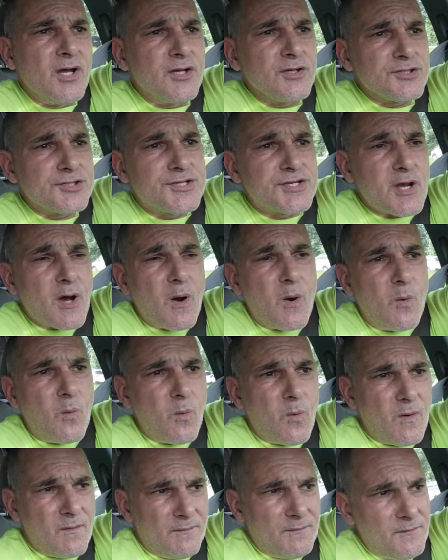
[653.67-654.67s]
So,
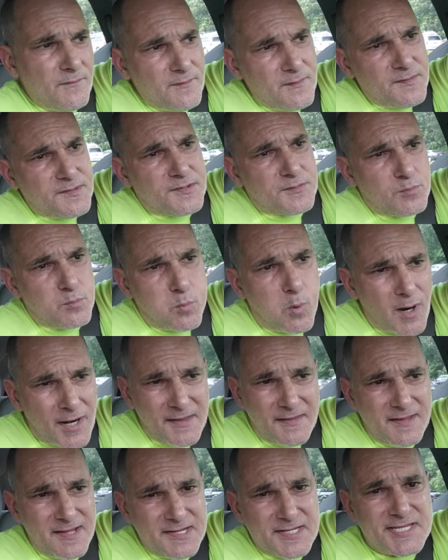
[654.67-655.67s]
one
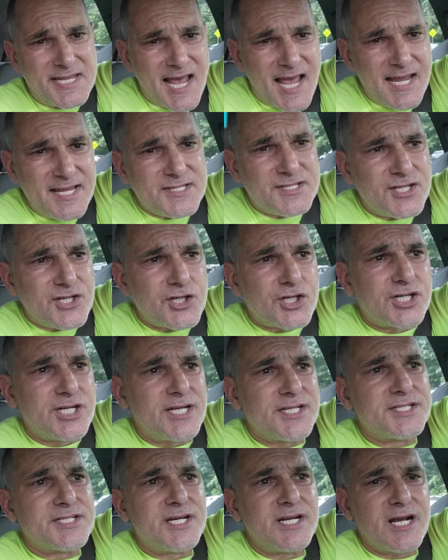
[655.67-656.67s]
of these days, this
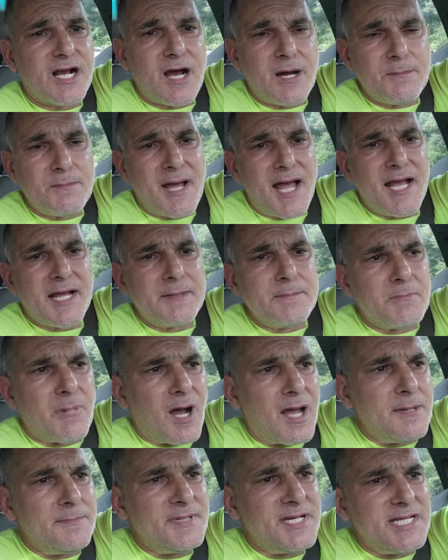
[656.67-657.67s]
shit's gonna come back and
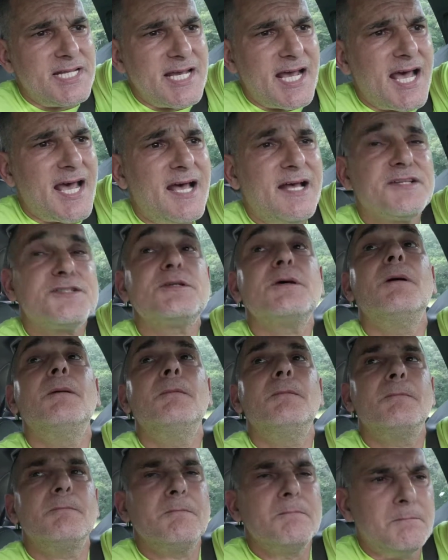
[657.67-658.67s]
bite me in the ass.
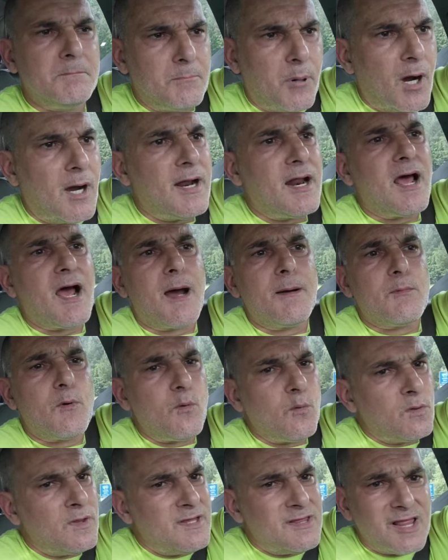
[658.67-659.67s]
But I'm
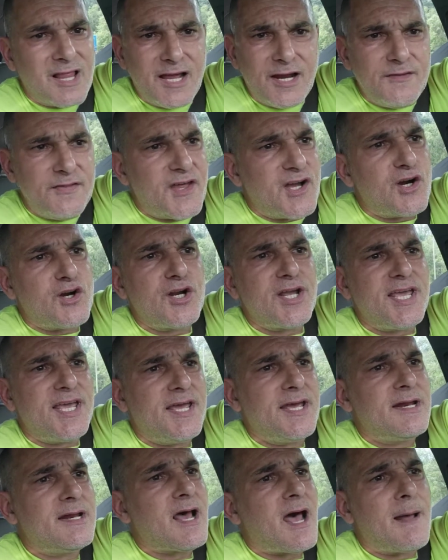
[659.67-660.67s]
only there again.